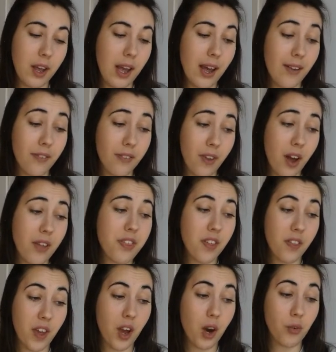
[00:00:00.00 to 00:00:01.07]
And I think
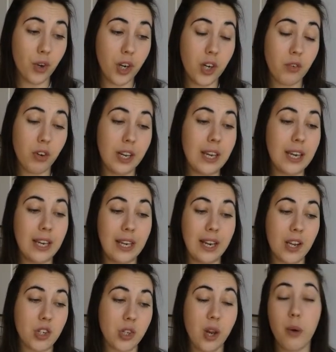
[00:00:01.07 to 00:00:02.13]
they are really, really keen
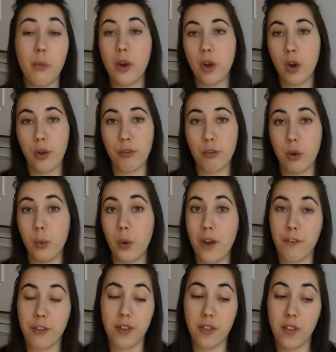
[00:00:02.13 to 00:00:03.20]
actually. I won't go through
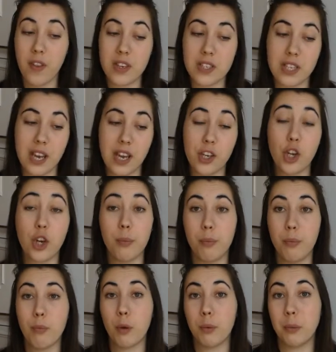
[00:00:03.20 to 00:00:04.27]
everything that they say, you can
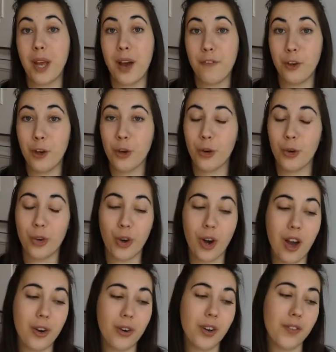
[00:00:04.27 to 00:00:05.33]
probably have a look on your
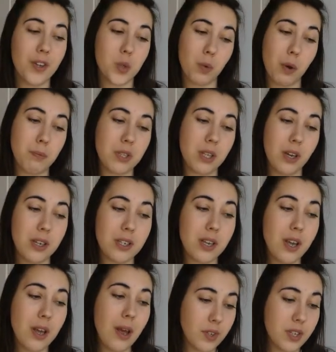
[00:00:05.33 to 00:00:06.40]
own at this website.
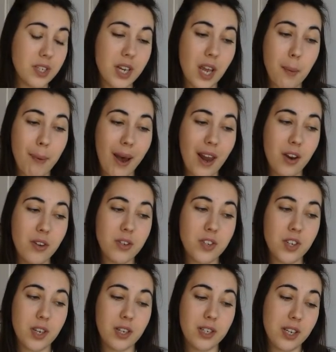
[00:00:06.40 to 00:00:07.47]
Stay balanced
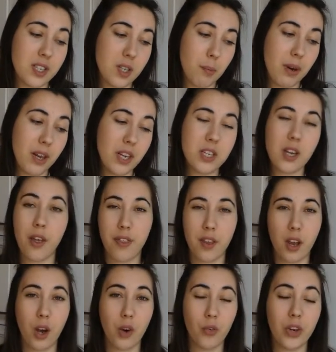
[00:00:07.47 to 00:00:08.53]
and disciplined, I
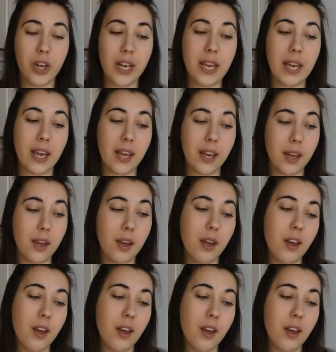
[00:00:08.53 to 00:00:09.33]
think, are really key.